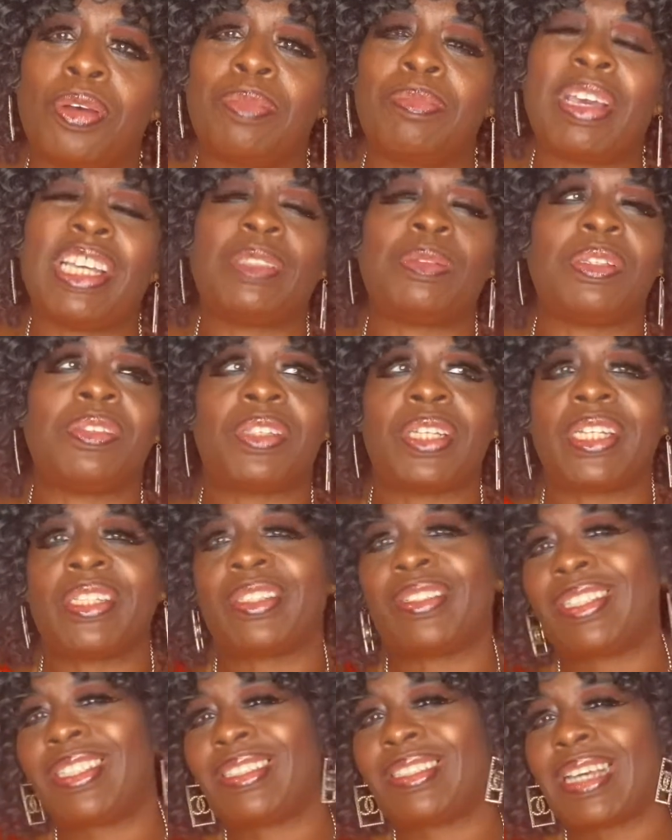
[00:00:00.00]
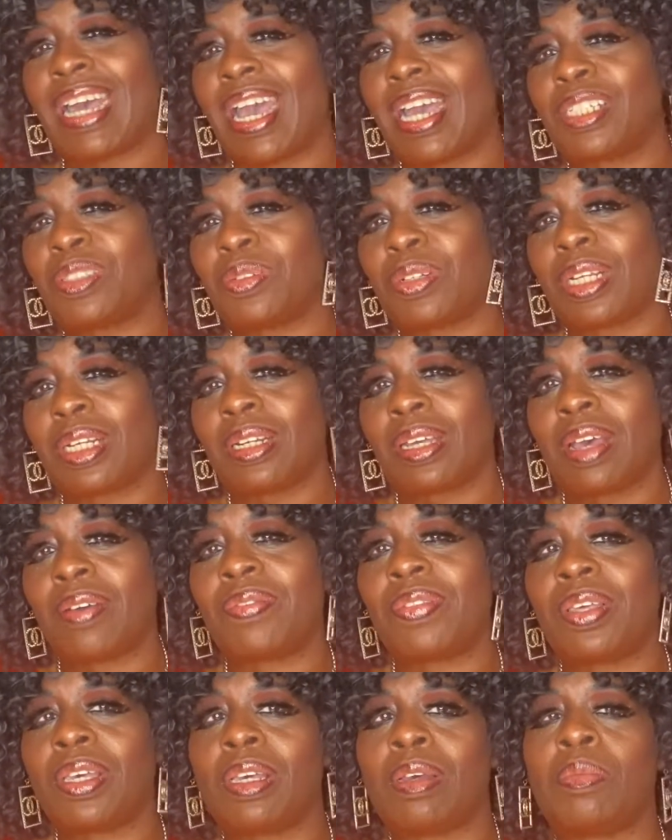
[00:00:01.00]
makes me think that these guys really love
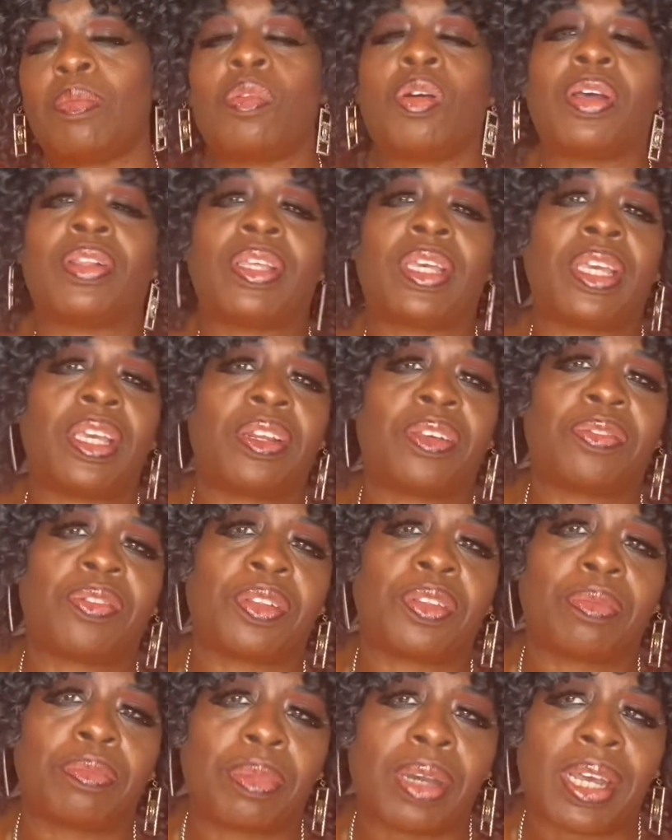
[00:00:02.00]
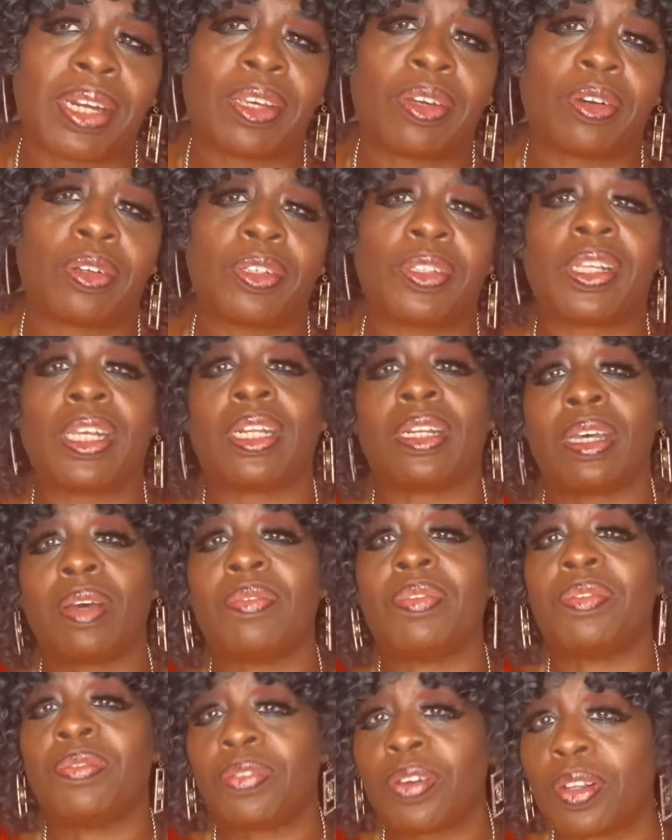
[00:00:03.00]
them, or are they in it for the money, or do they love
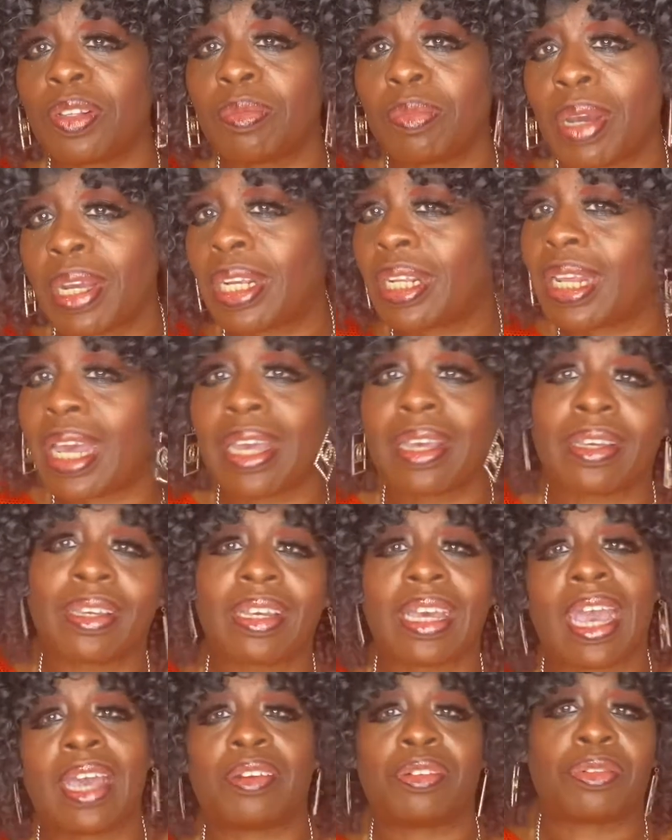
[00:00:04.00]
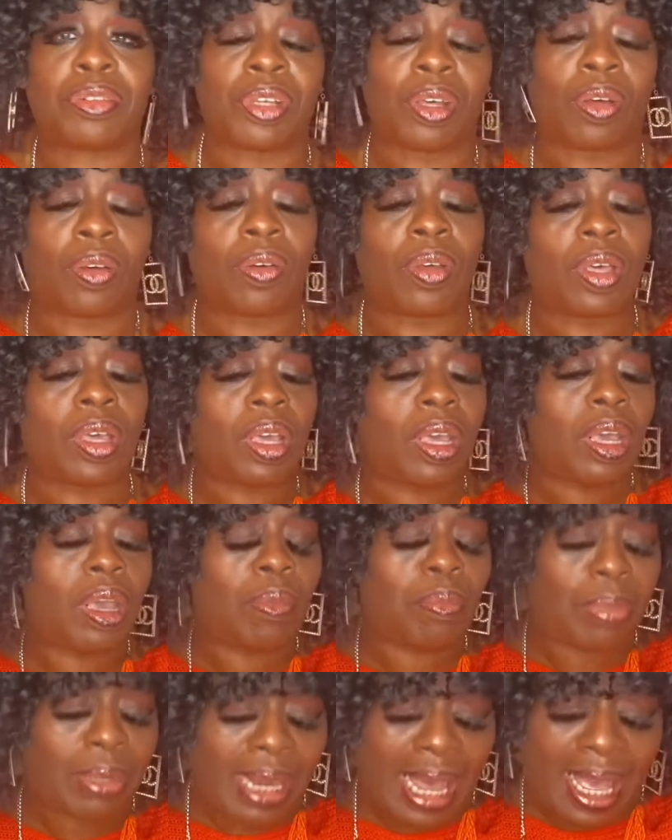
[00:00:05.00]
them for the money? Like, I don't know.
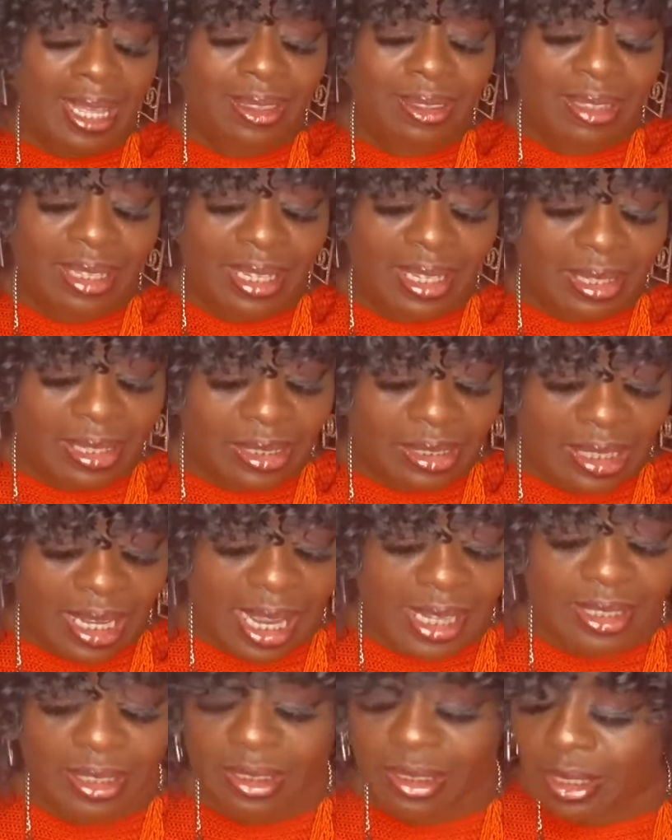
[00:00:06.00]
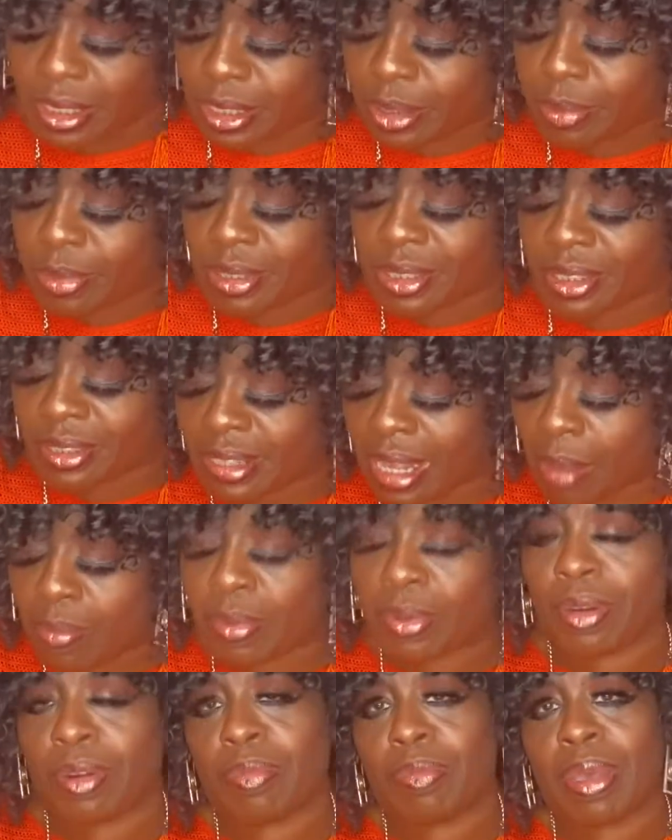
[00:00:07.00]
But I think Latasha's husband is
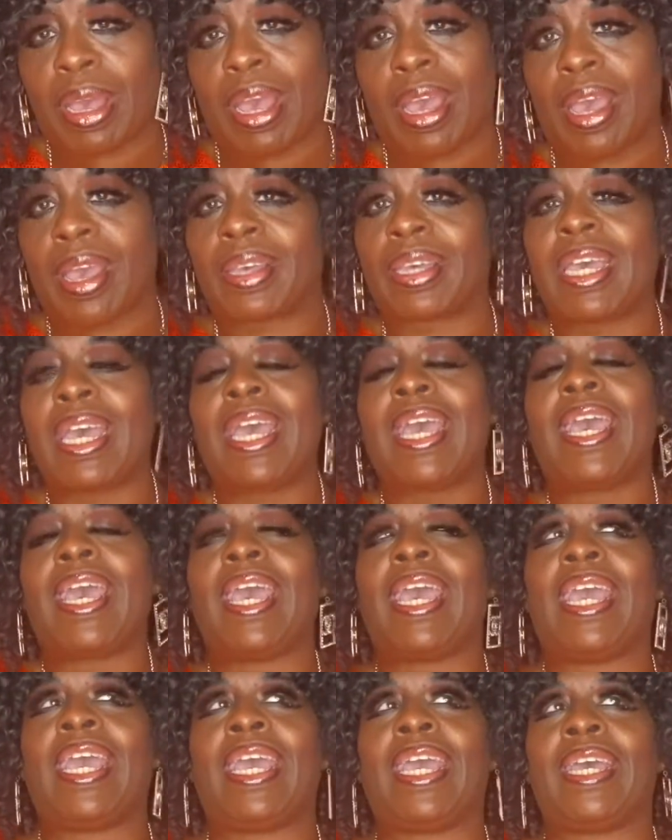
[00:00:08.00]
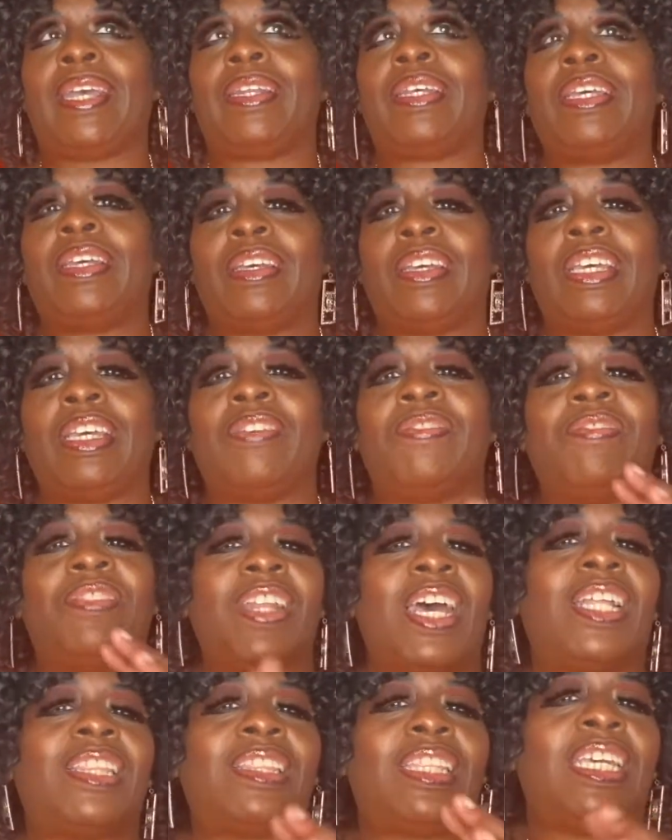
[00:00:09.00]
stopping her bag. And if
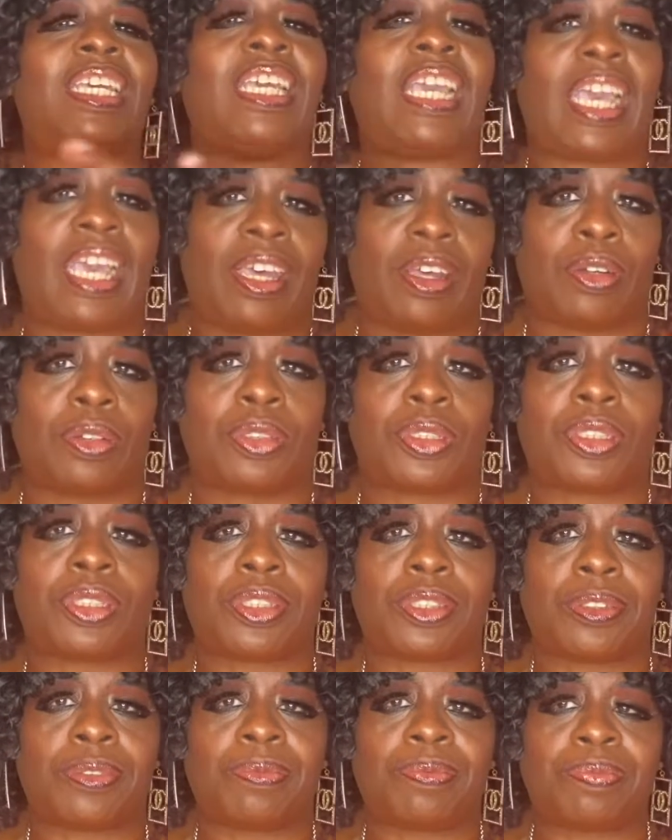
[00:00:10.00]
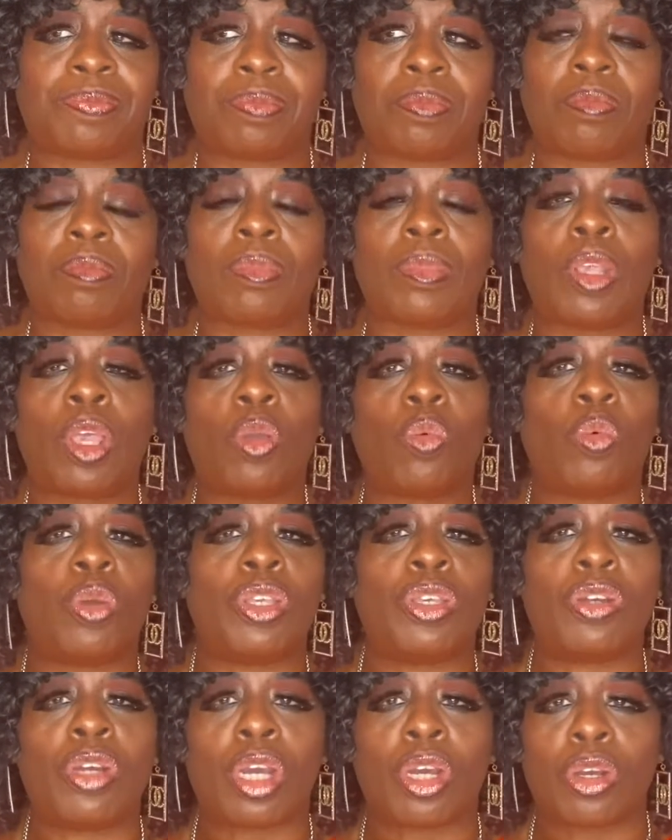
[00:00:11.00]
nothing else, when
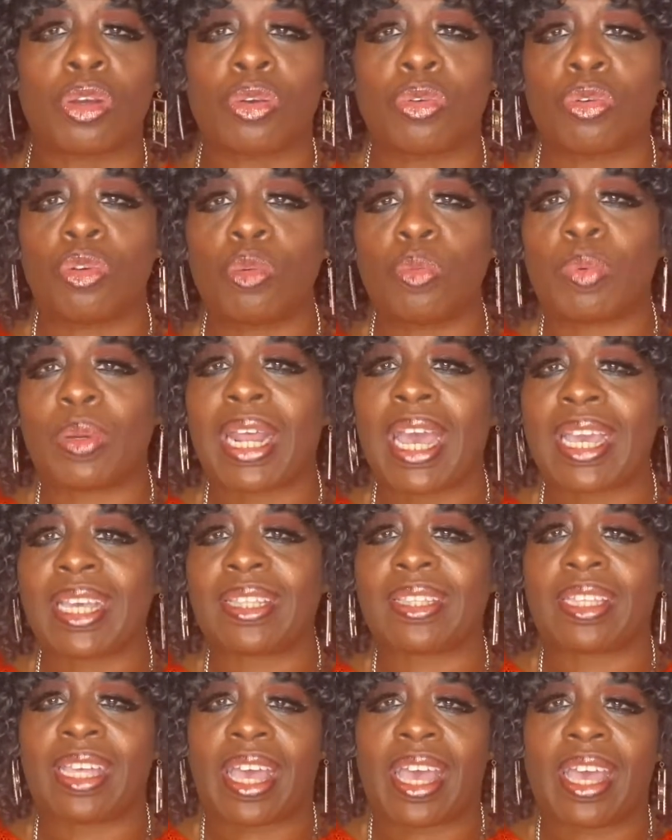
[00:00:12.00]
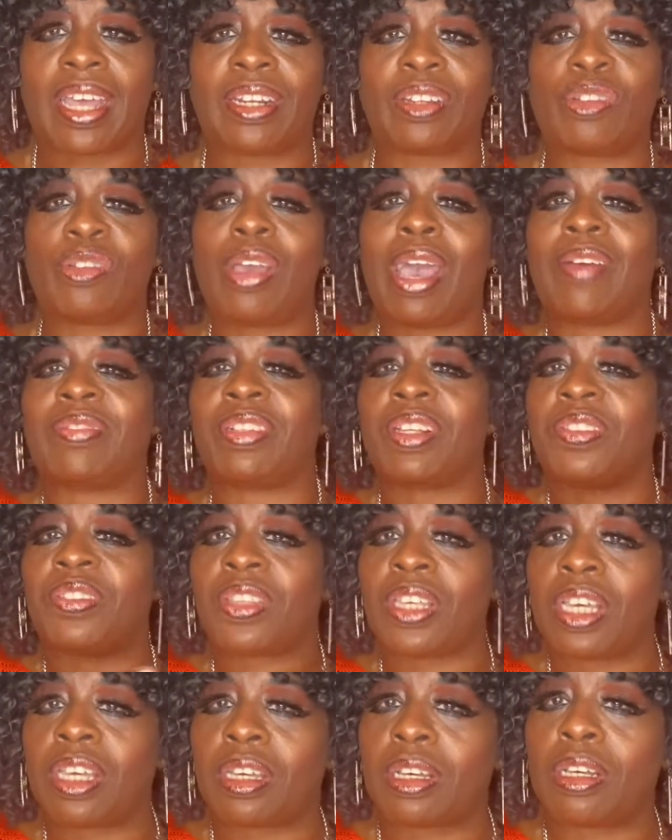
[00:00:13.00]
you're a group like that, you have to
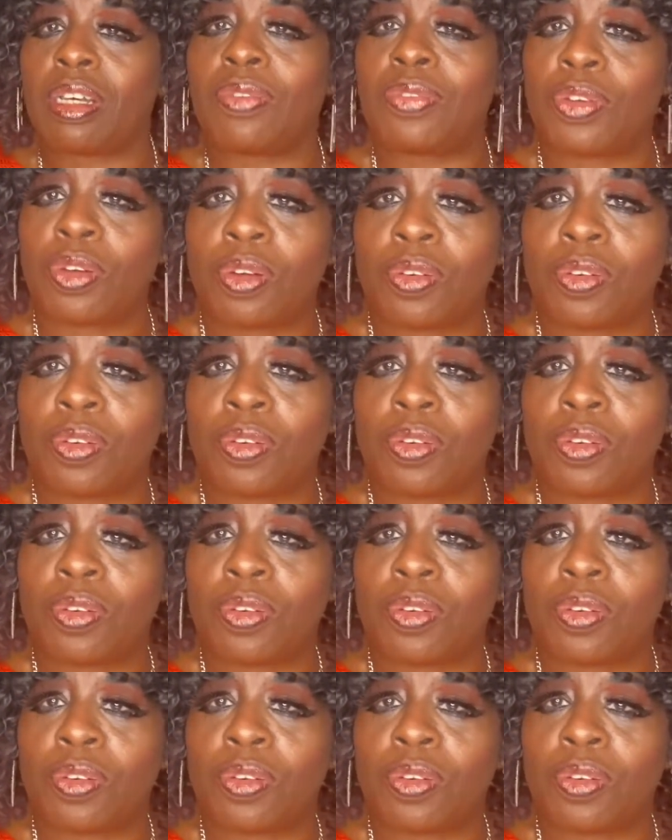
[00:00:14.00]
think of your